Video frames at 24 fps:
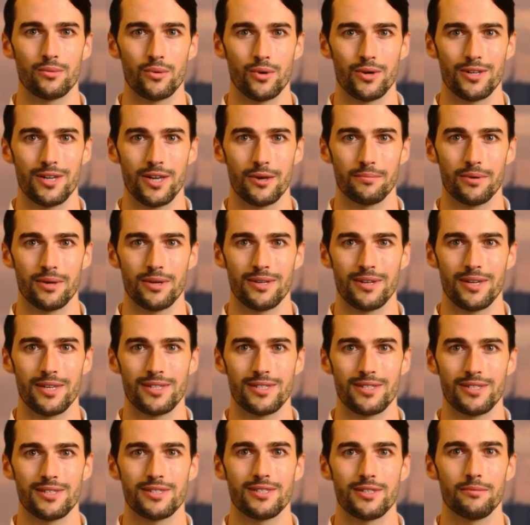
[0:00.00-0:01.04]
or numbered
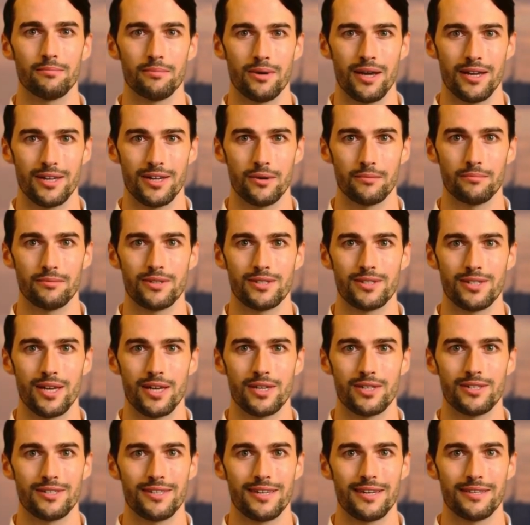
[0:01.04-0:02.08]
lists to break up the
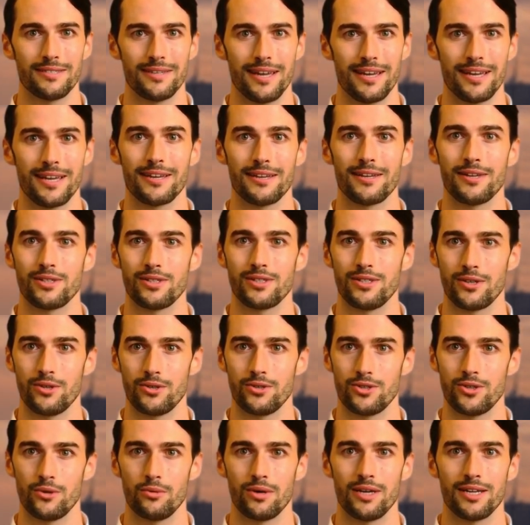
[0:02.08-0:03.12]
text and make it easier
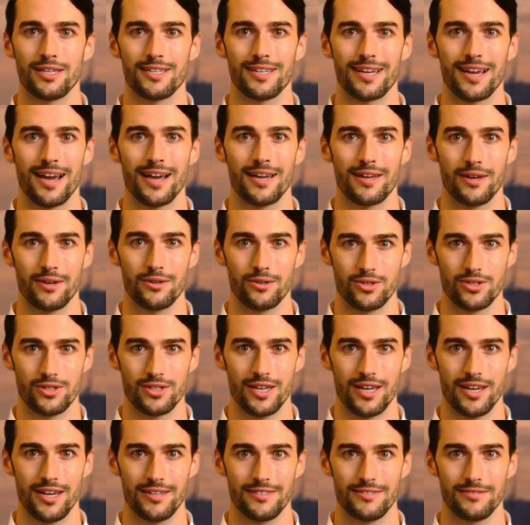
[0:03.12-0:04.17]
to read and
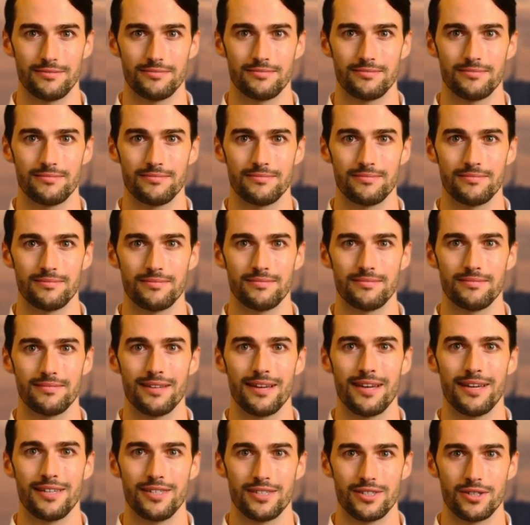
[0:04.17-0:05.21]
understand.
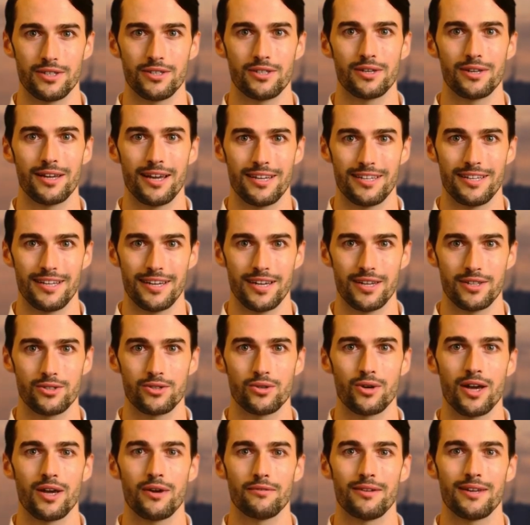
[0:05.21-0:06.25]
It is a good idea
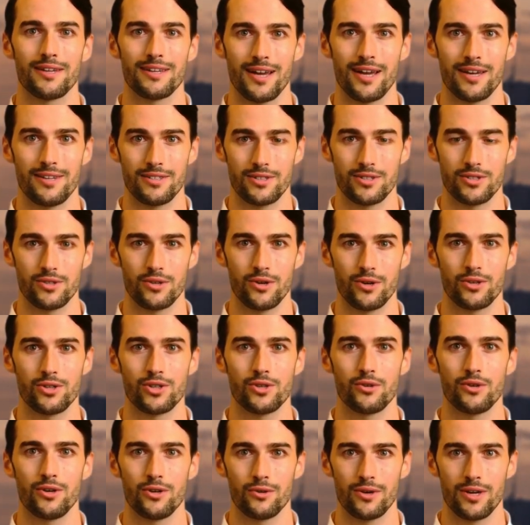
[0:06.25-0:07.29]
to have the
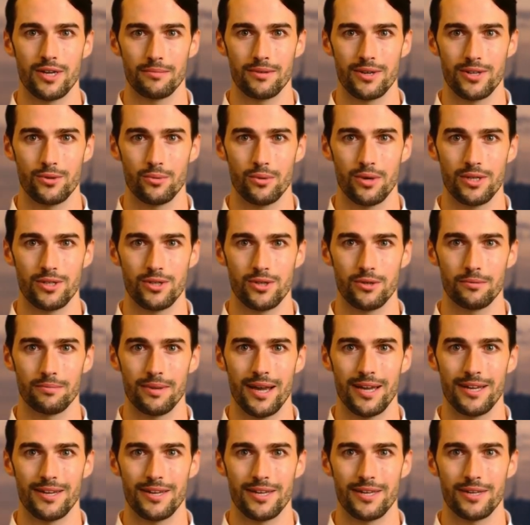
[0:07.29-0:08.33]
non-disclosure agreement reviewed
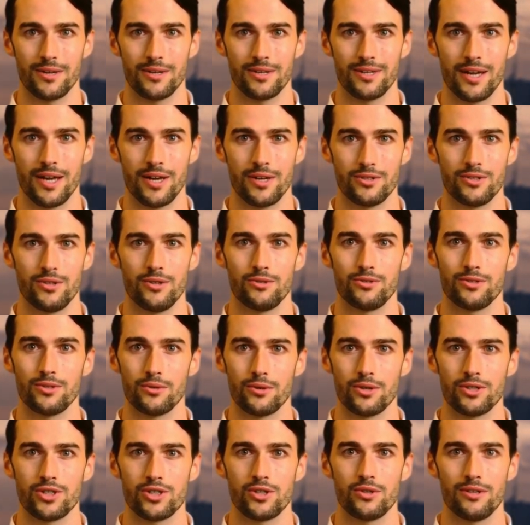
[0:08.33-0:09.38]
by legal counsel
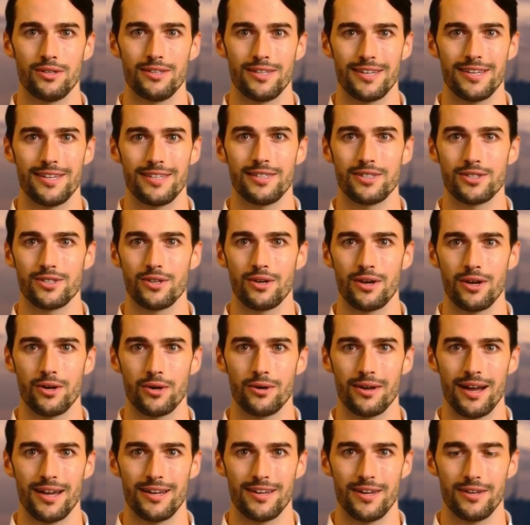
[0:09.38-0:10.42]
to ensure that it is
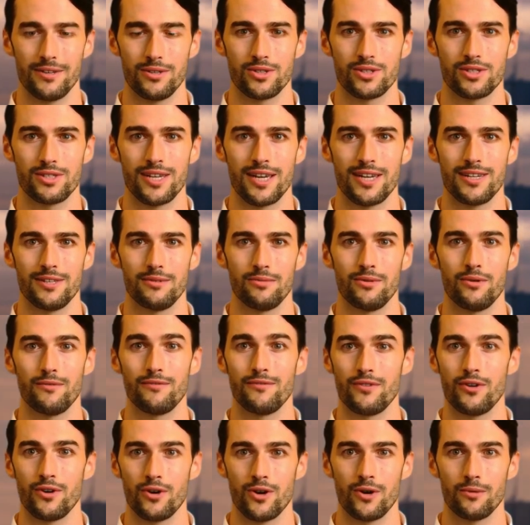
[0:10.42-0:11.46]
clear and understandable
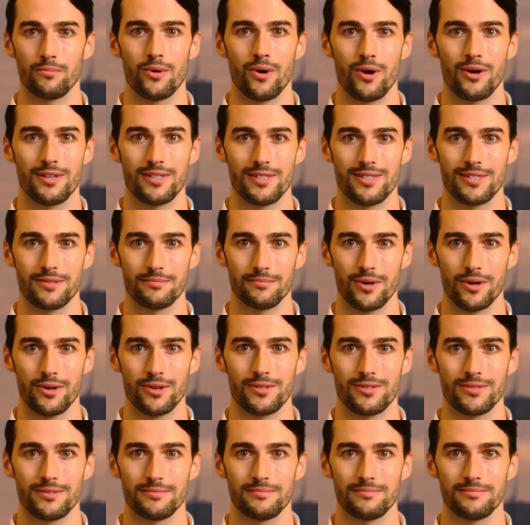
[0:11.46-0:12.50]
for all parties
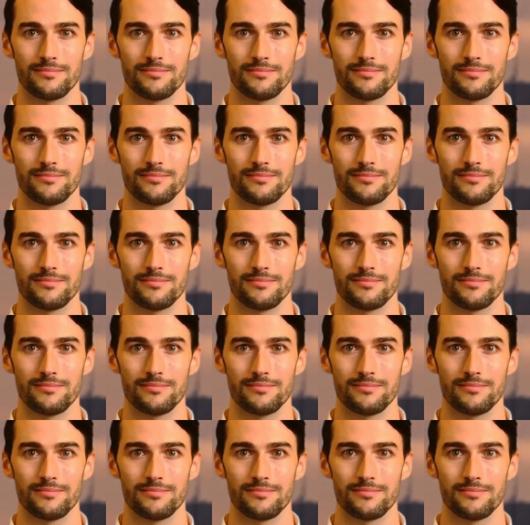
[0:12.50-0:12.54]
involved.